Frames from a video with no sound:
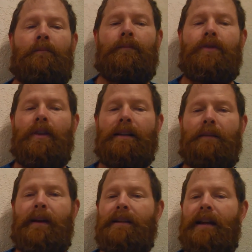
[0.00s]
So that's
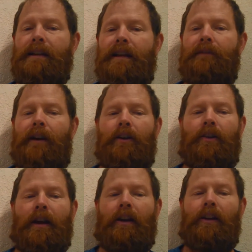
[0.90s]
the basic idea of how you
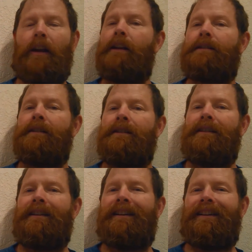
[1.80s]
calculate
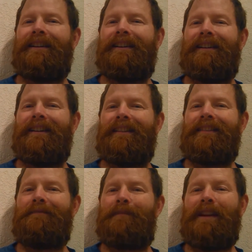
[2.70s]

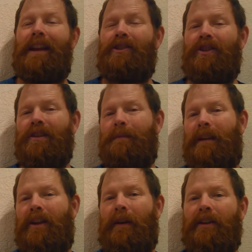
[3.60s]
pHs,
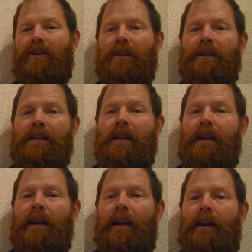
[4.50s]
POHs,
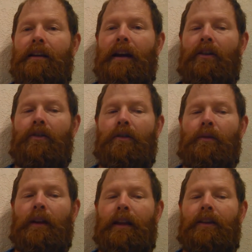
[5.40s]
and how you can
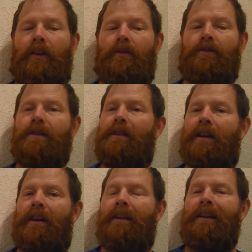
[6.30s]
relate those to
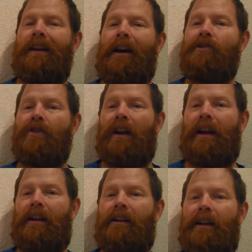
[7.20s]
the hydrogen
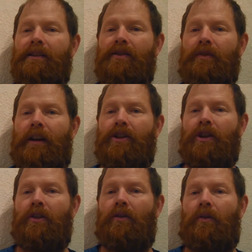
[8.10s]
ion
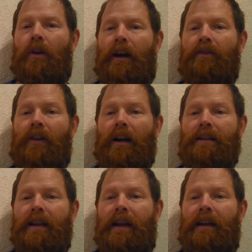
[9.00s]
concentration or
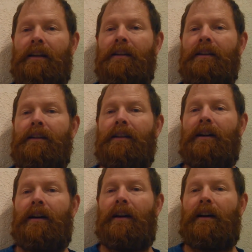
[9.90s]
hydroxide
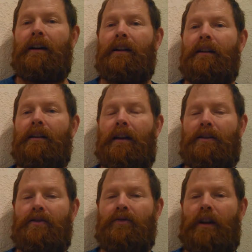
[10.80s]

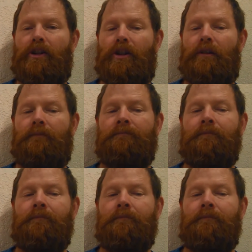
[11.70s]
concentration